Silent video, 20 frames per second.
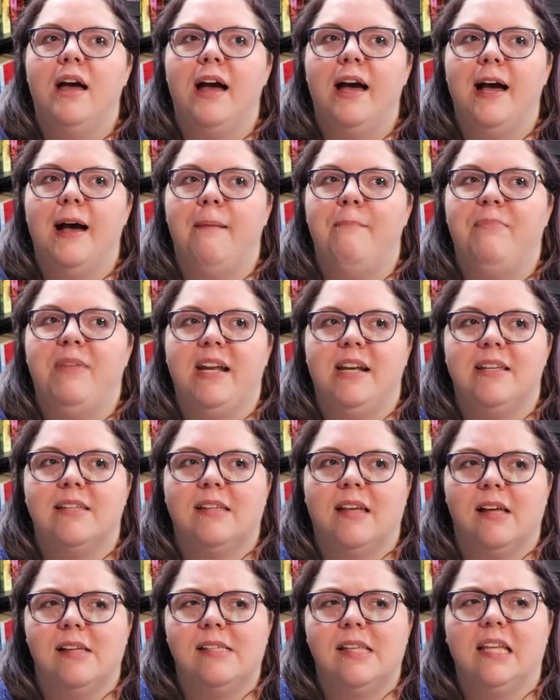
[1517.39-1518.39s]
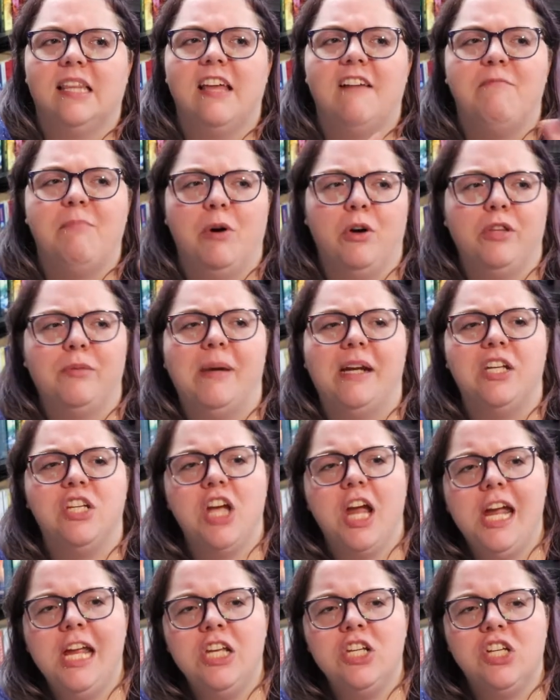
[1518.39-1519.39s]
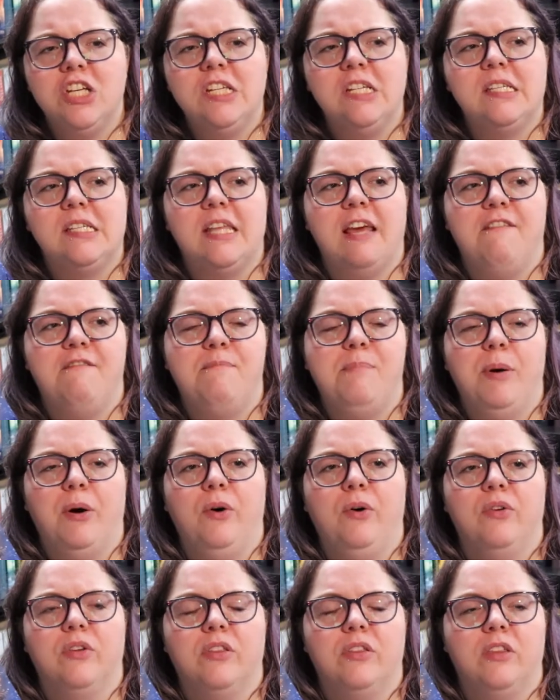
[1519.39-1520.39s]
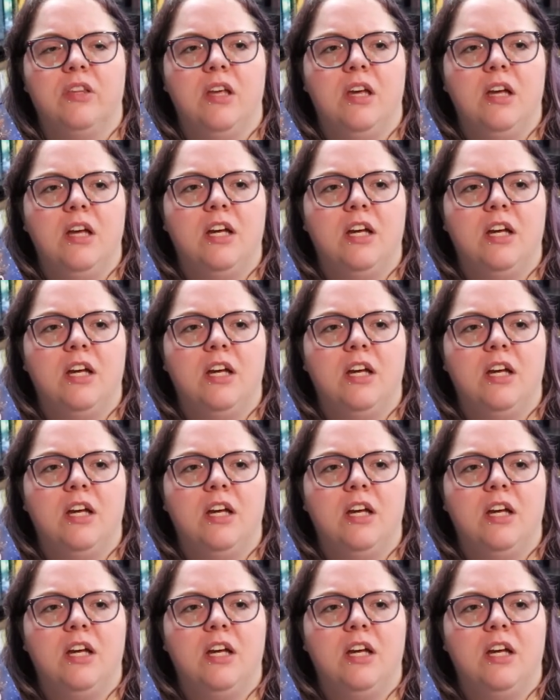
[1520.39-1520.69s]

um, they discuss like they've both made changes, they've both